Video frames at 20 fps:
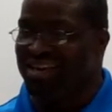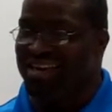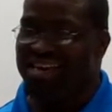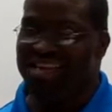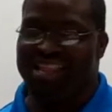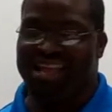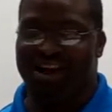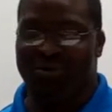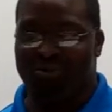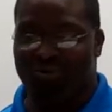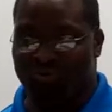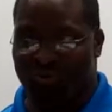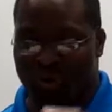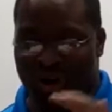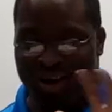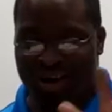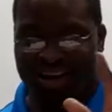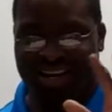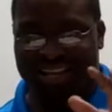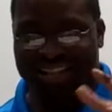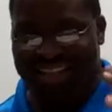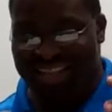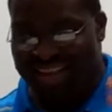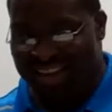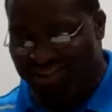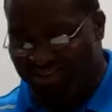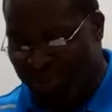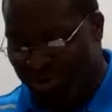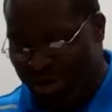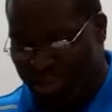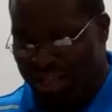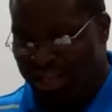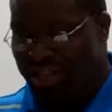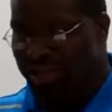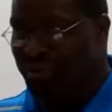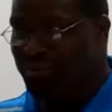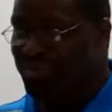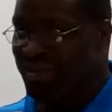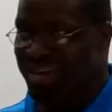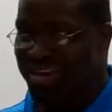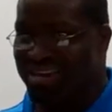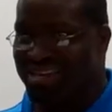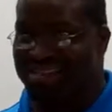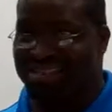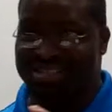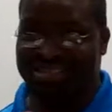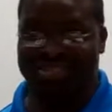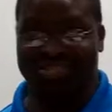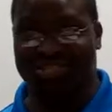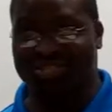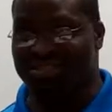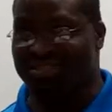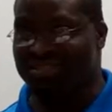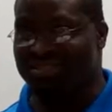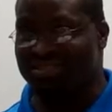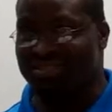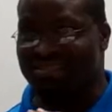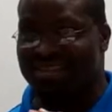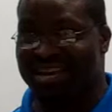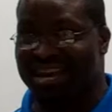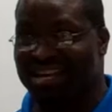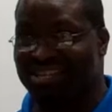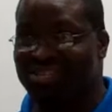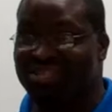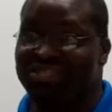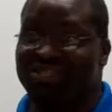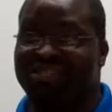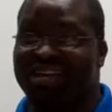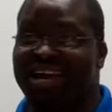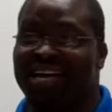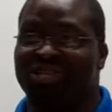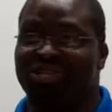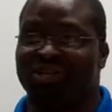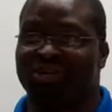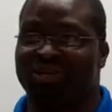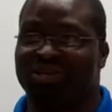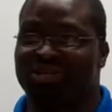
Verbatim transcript: And I would run, and I would run under the bed, and this, this is actual